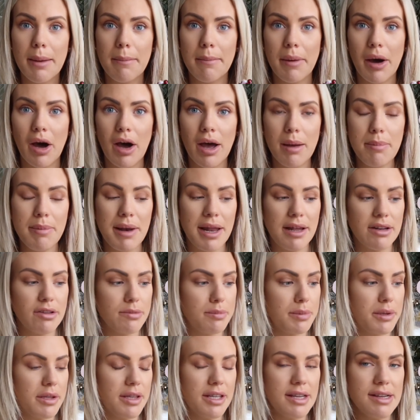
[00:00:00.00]
but I plan to
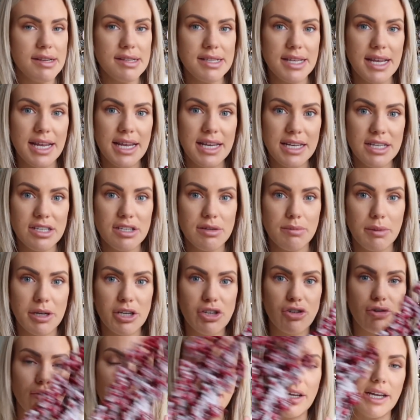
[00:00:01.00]
put these into my
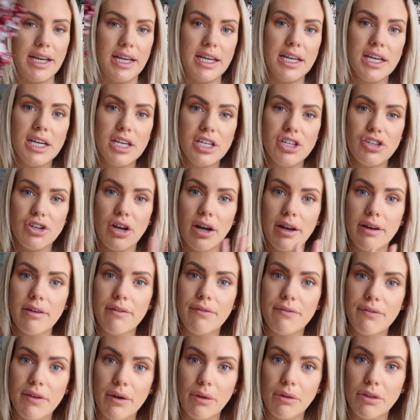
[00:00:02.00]
tree to kind of
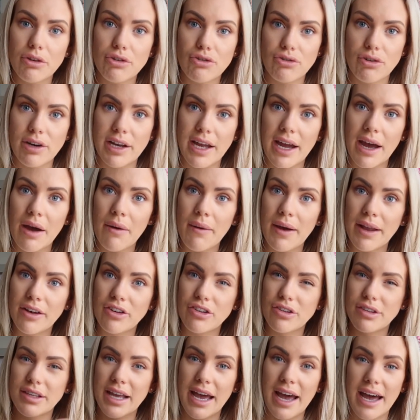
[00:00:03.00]
fill the tree out and
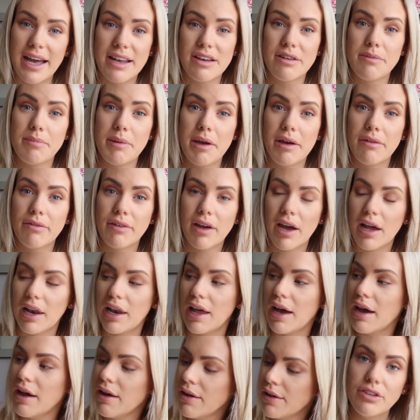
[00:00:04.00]
just add a bit of
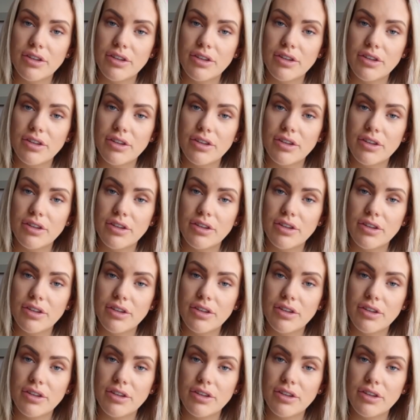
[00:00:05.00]
color.